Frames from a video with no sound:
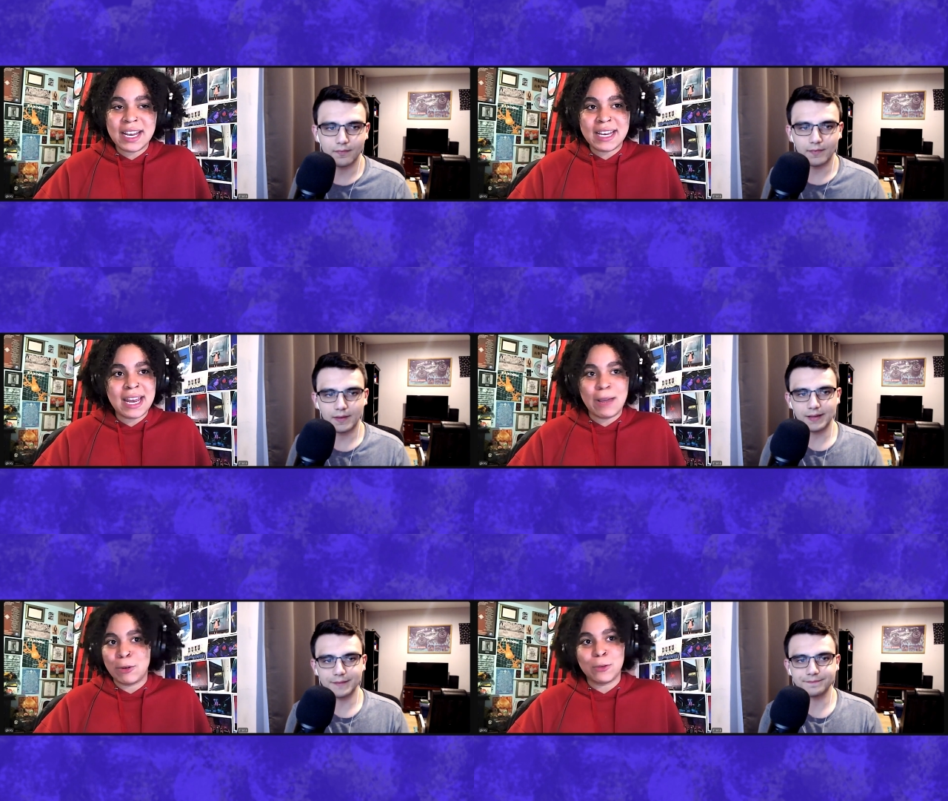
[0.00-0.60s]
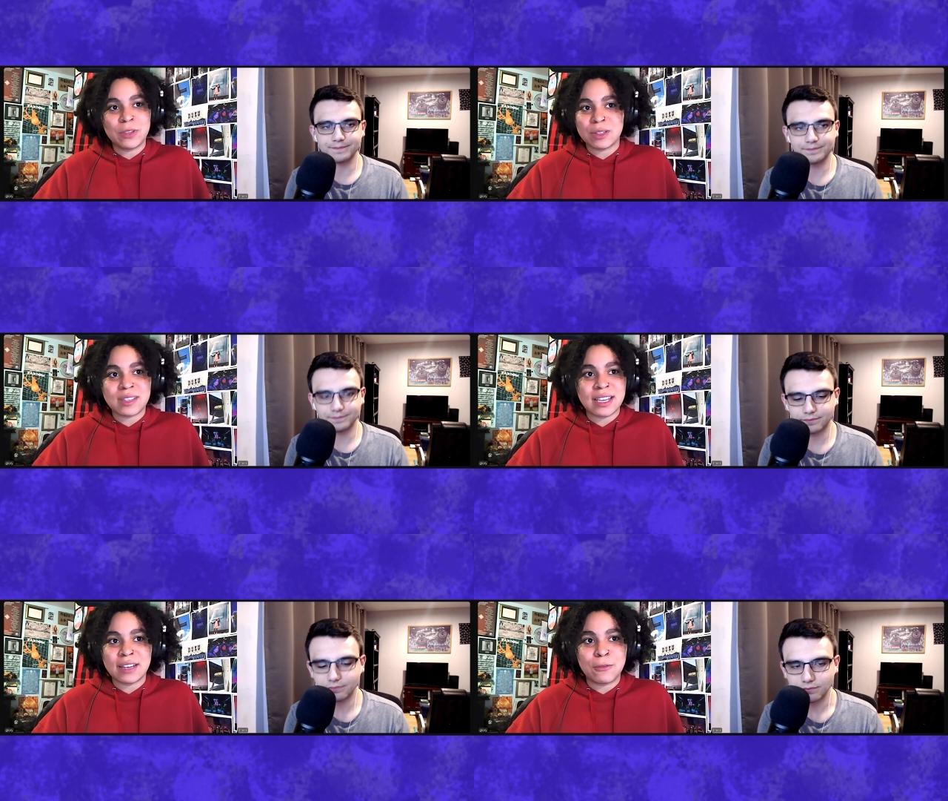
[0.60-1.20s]
Speaker 1: it never feels
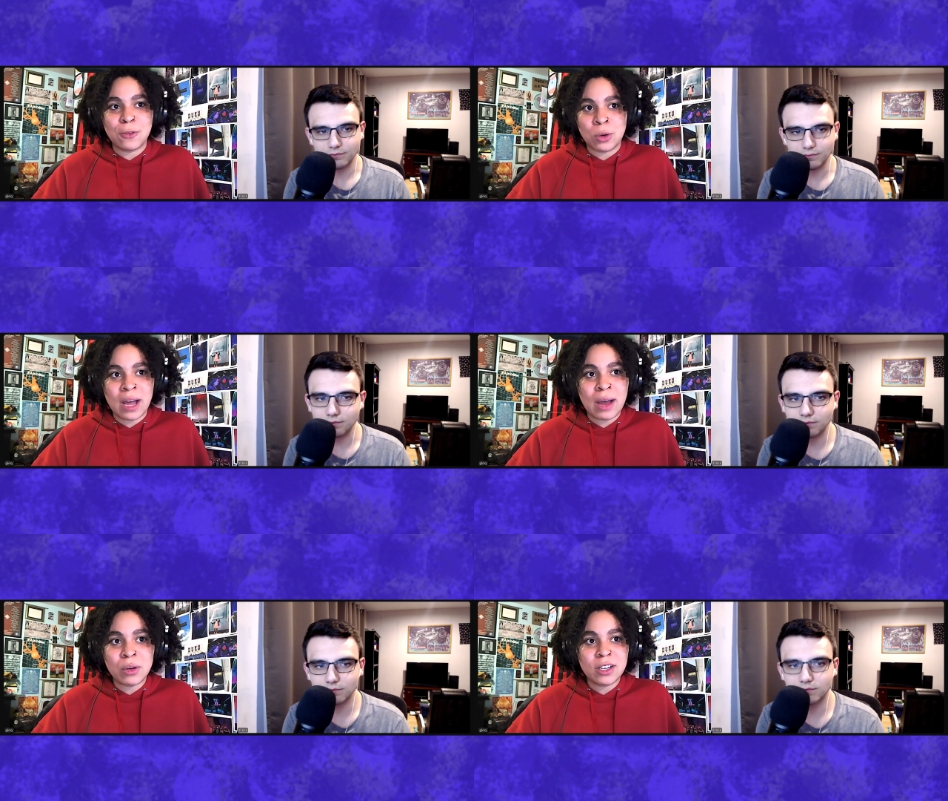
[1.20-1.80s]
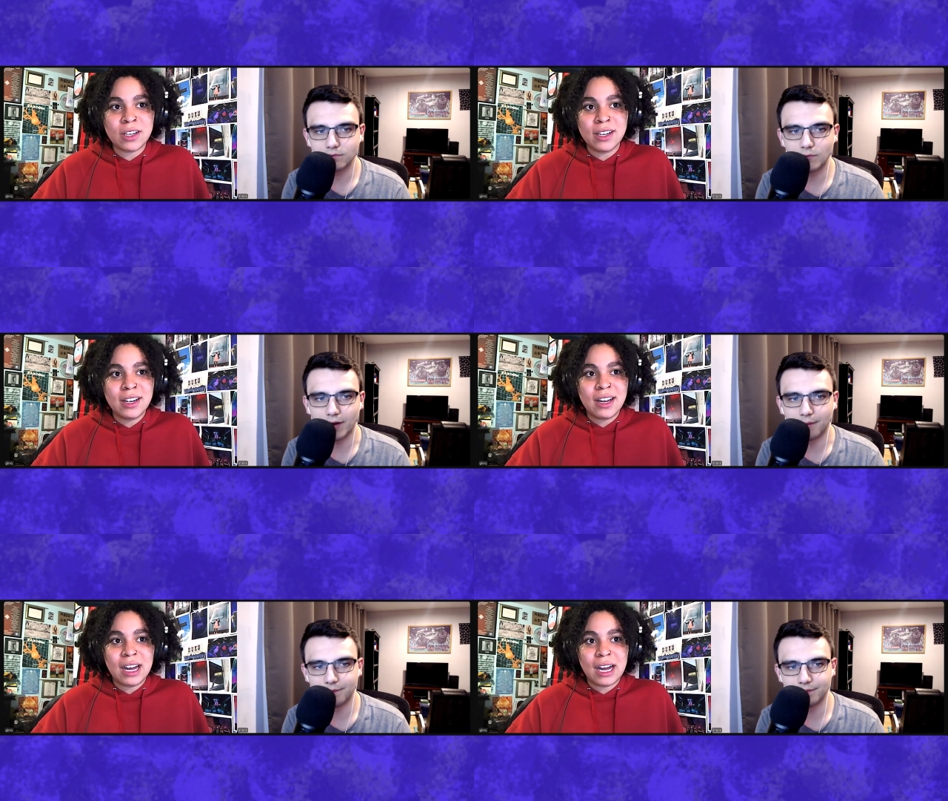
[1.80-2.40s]
like a full hour yeah
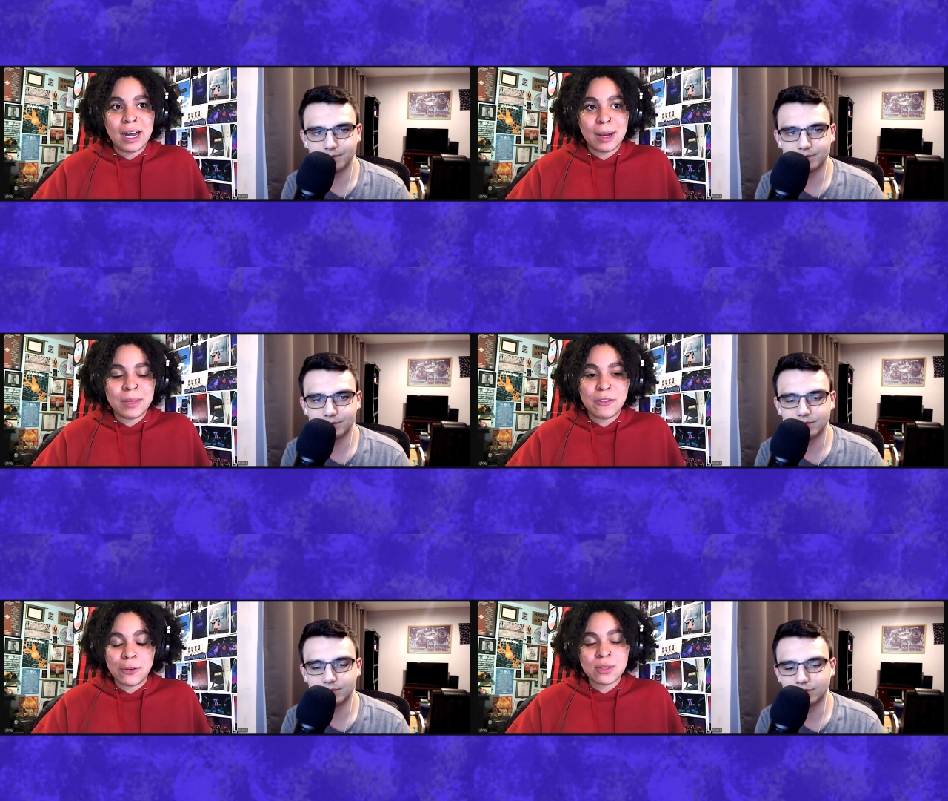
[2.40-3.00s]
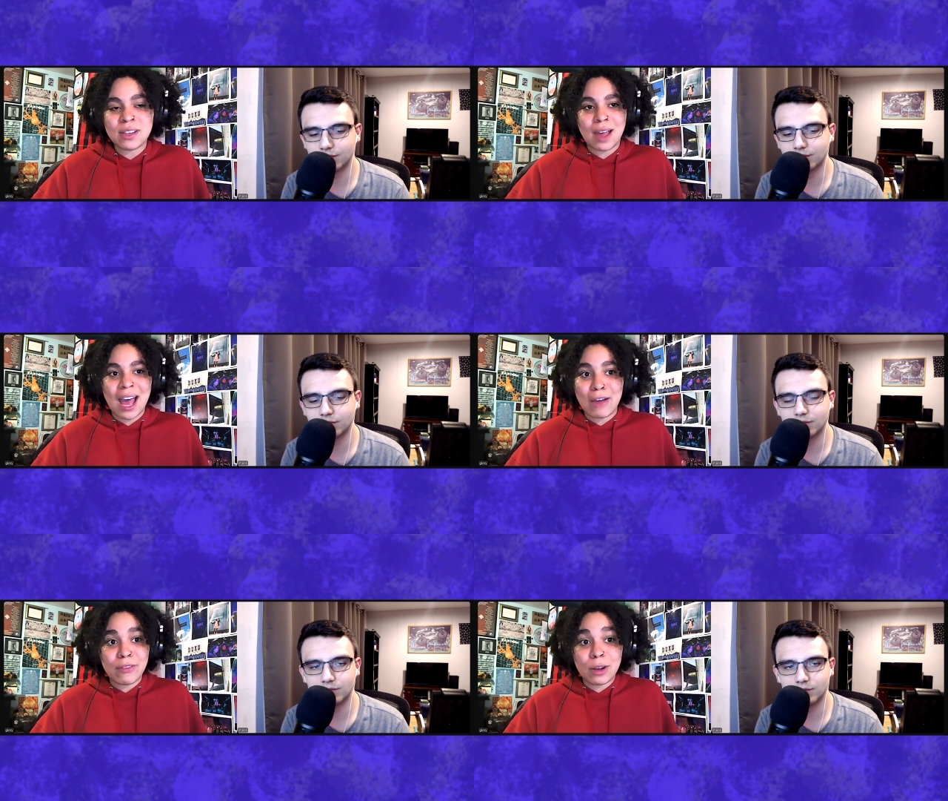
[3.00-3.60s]
um it feels like a
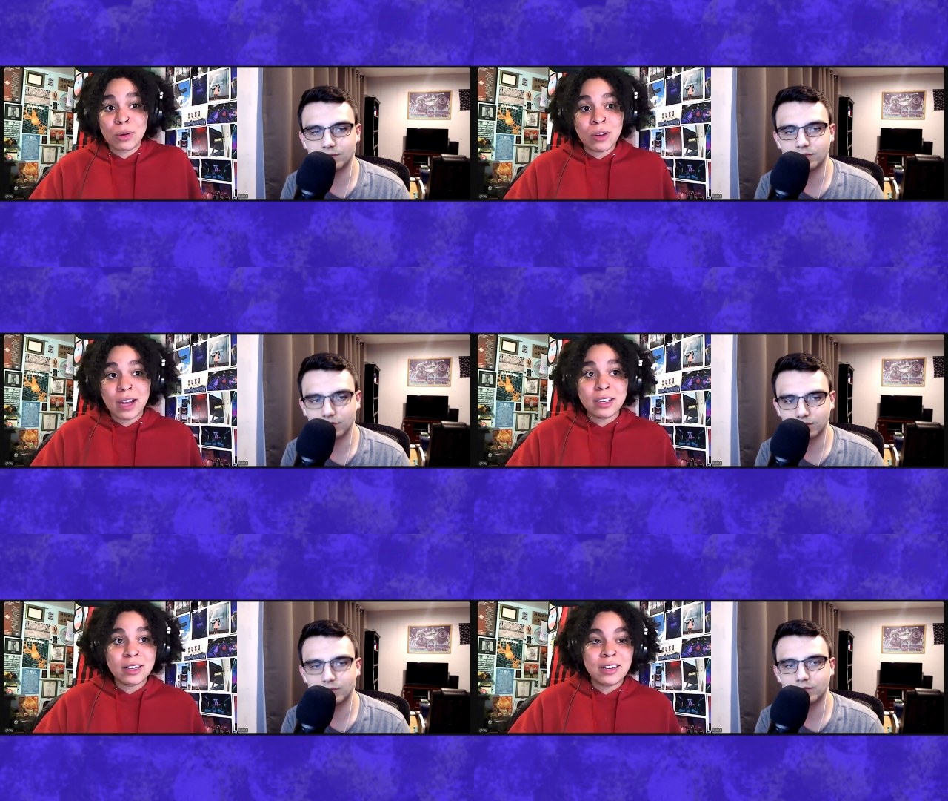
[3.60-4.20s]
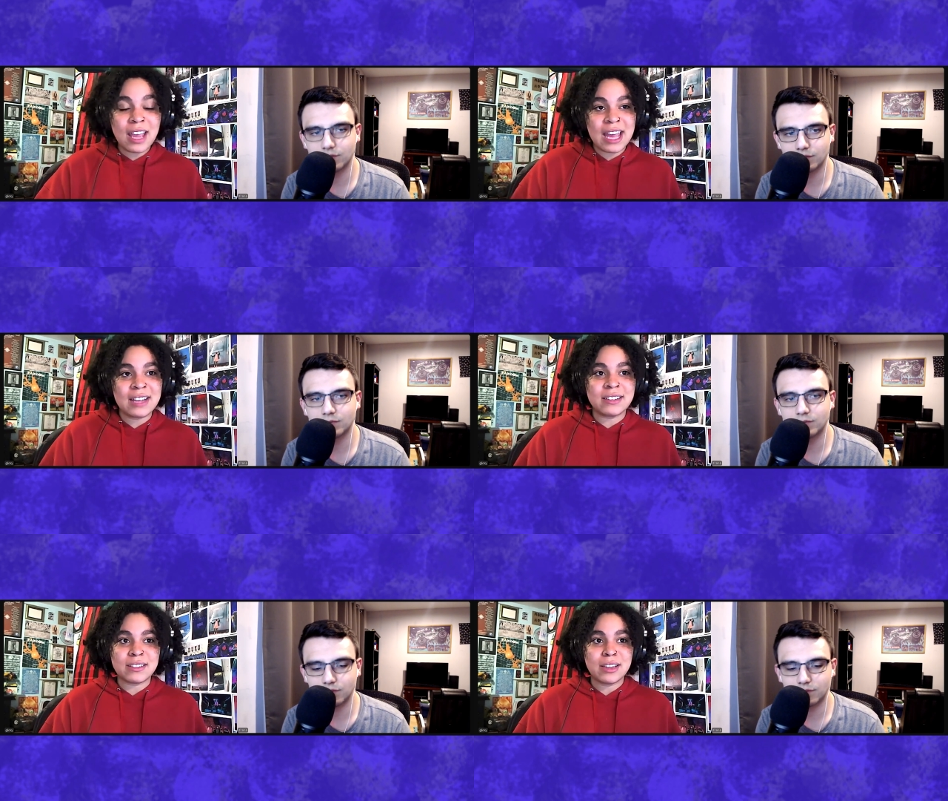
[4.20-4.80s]
half hour record
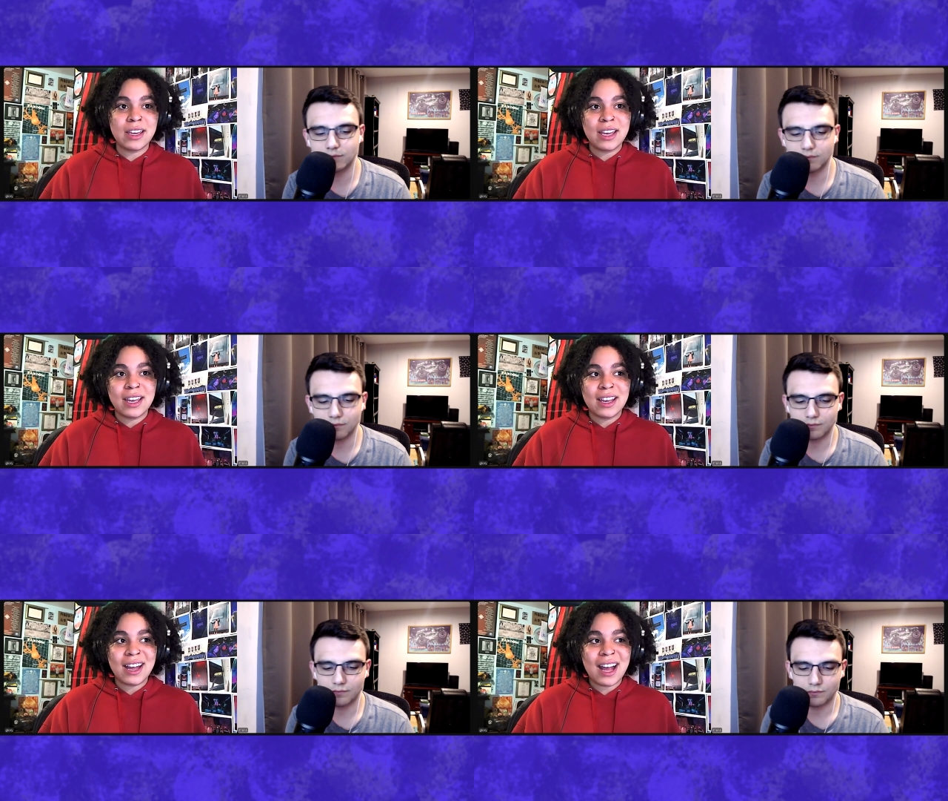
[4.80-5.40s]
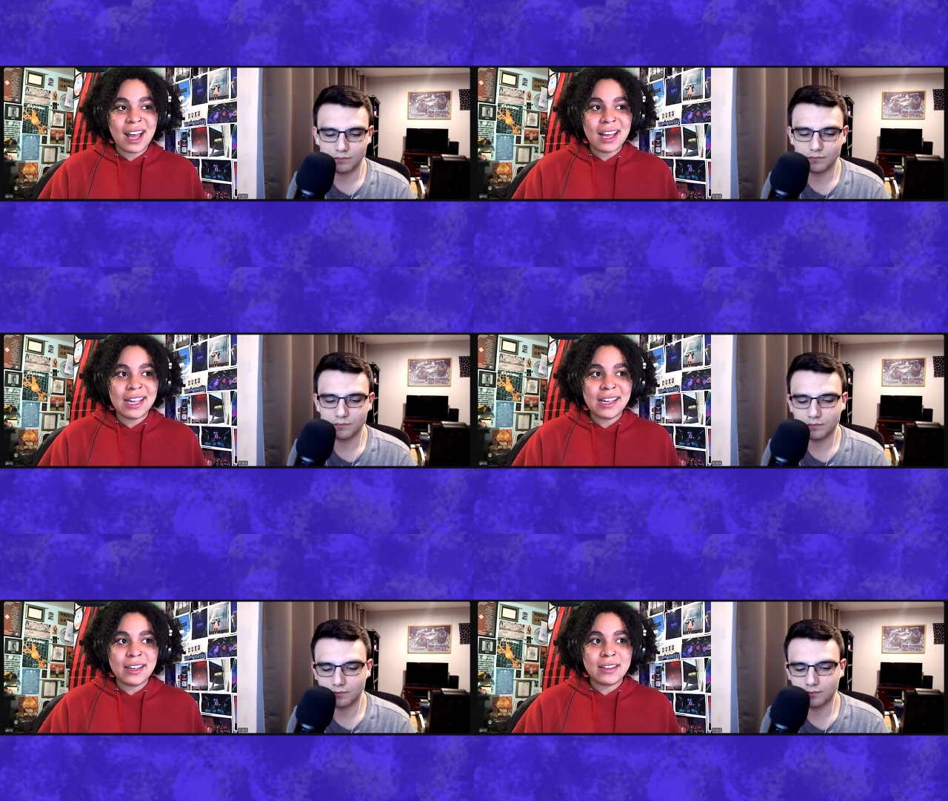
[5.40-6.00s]
and
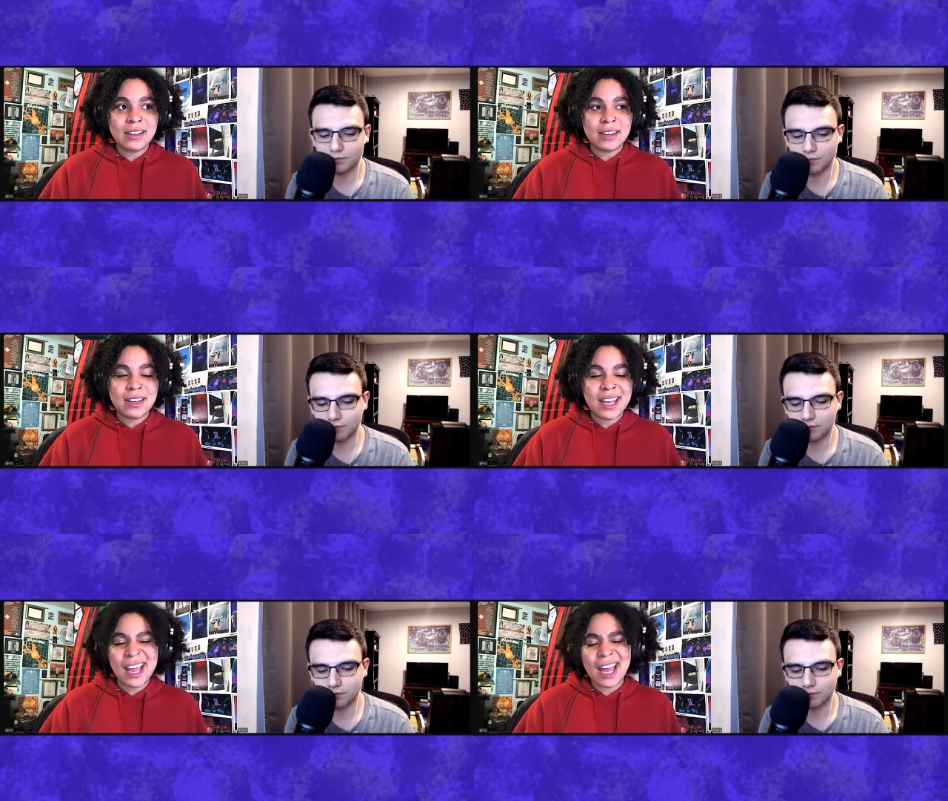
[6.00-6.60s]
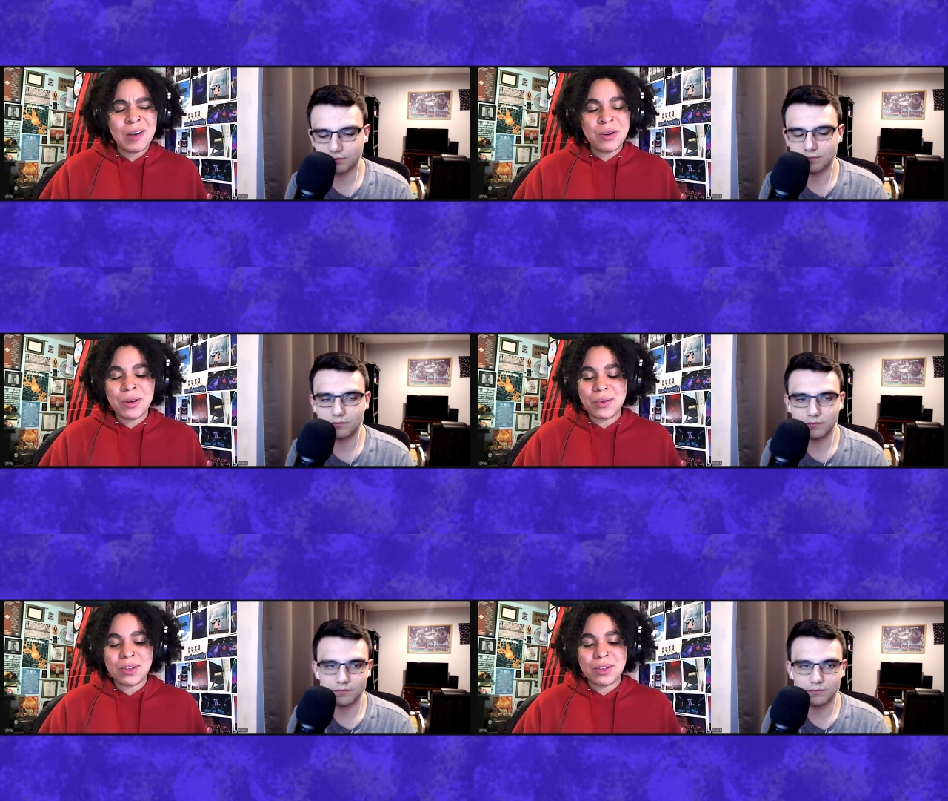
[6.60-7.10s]
i i don't know